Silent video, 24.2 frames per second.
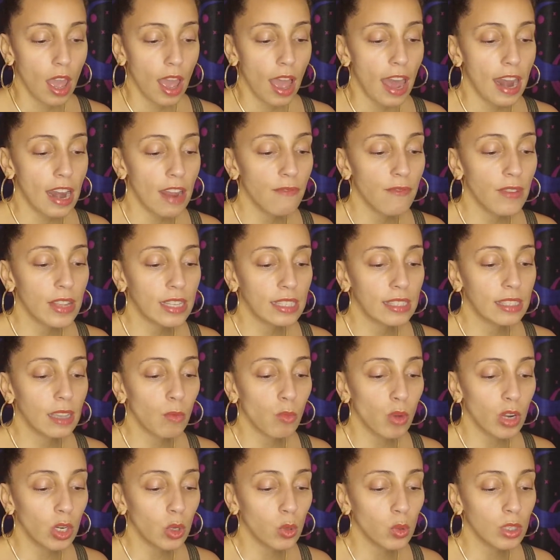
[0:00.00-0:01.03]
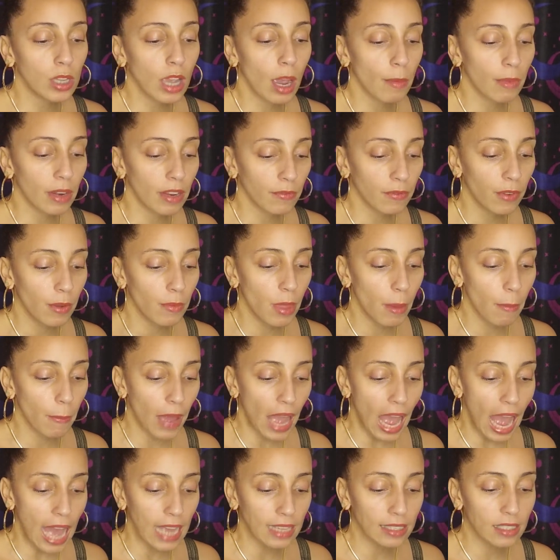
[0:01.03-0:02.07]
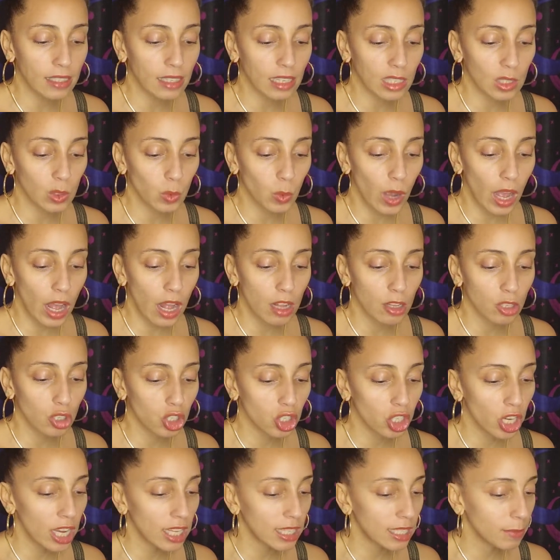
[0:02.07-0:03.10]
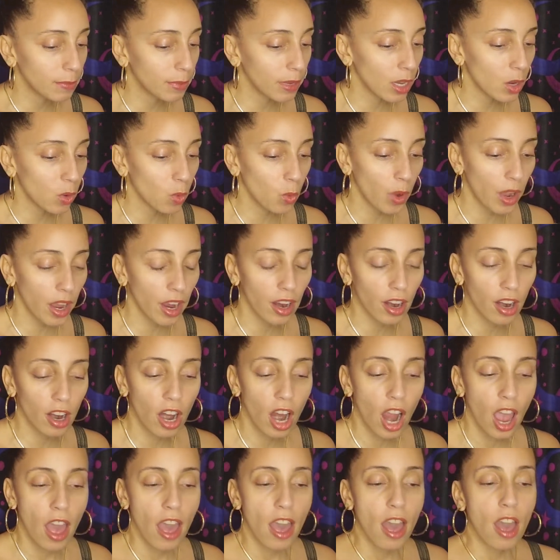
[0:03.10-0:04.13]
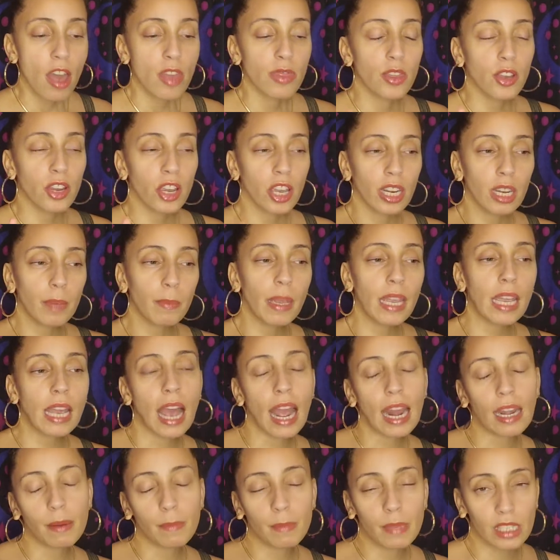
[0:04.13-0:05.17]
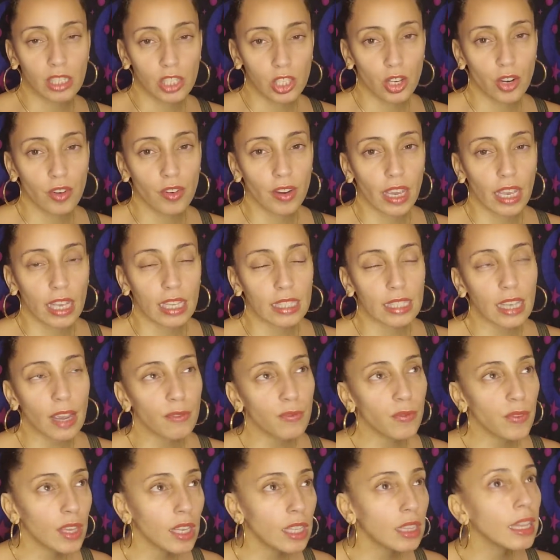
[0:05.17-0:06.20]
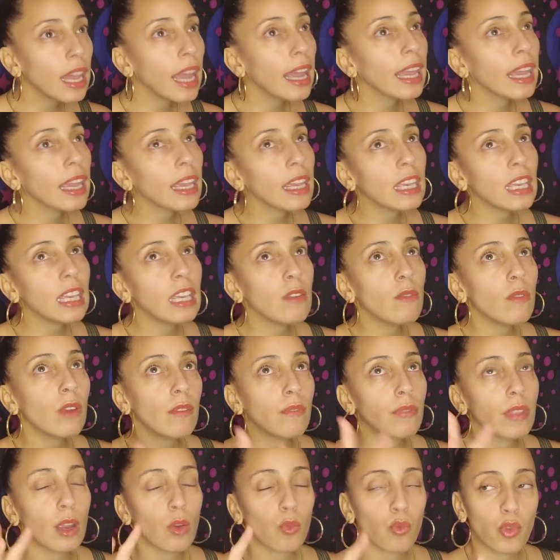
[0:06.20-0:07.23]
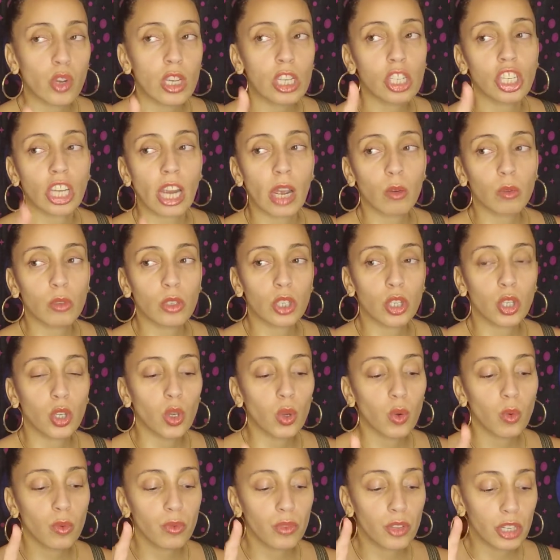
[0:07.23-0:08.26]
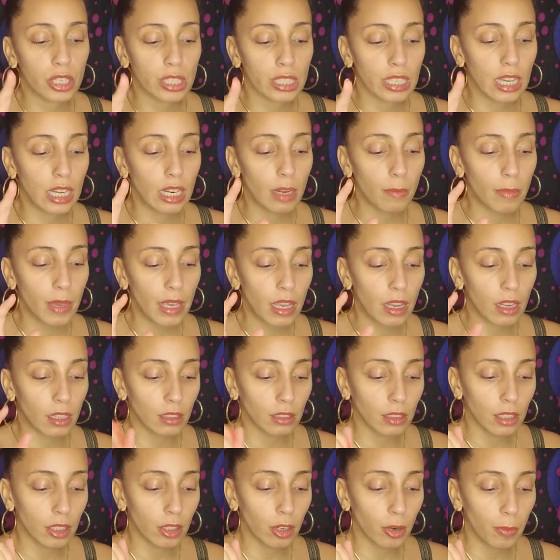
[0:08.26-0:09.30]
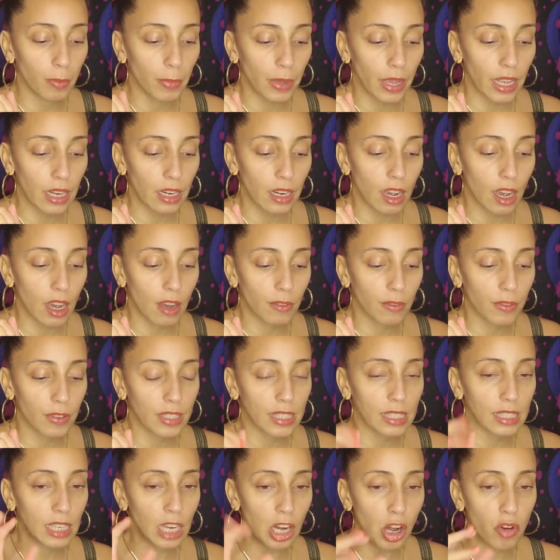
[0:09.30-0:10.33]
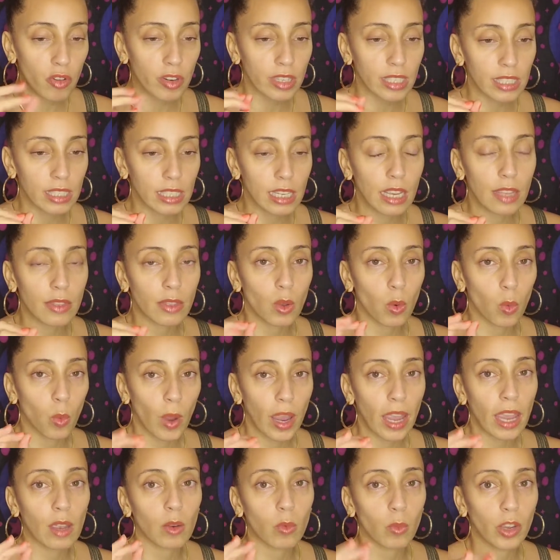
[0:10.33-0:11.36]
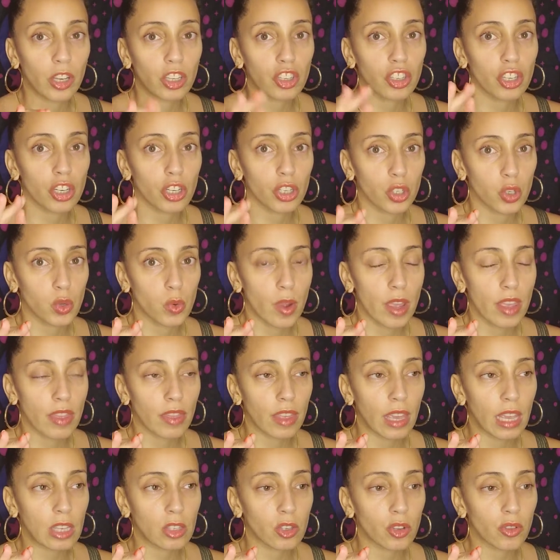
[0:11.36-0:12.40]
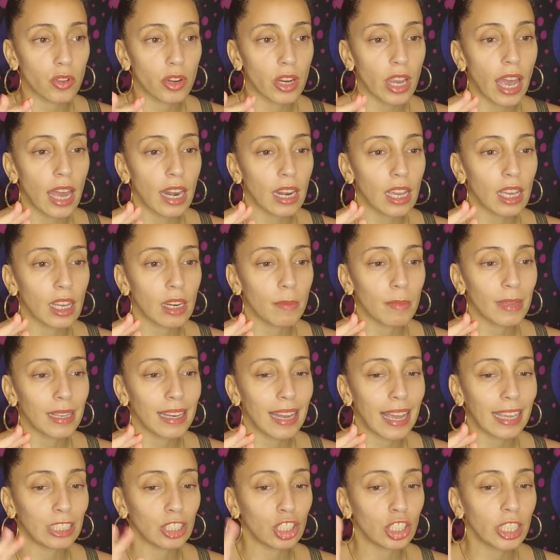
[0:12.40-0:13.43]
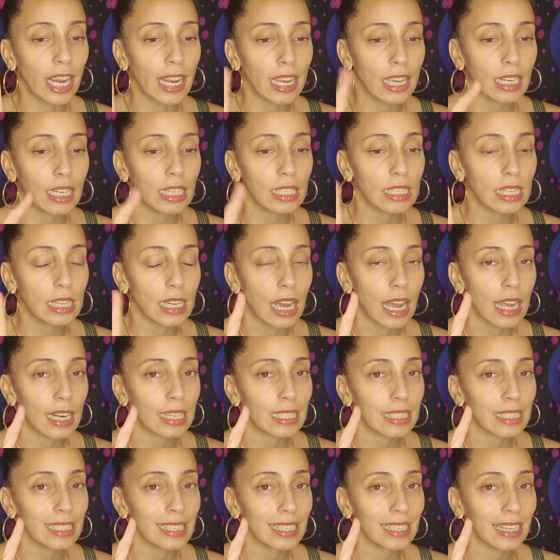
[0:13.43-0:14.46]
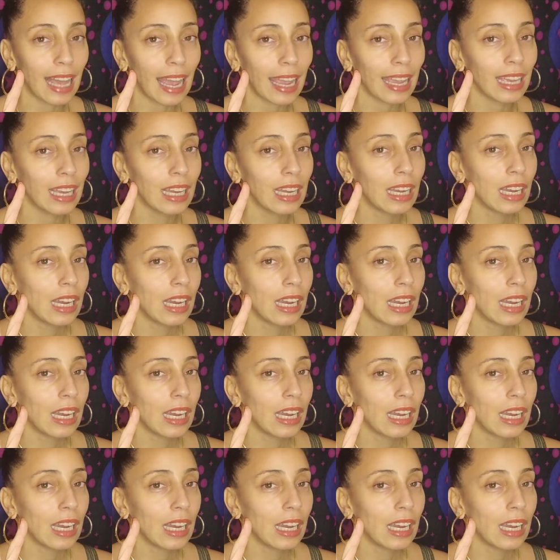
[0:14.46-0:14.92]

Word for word: And if it's someone who's coming in from the past as well, just be aware they're going to be kind of mysterious. I feel like even if they reach out to you, there's going to be a little bit of secrecy in the way in which they're doing things. Or they're kind of going to be like checking in to kind of see like,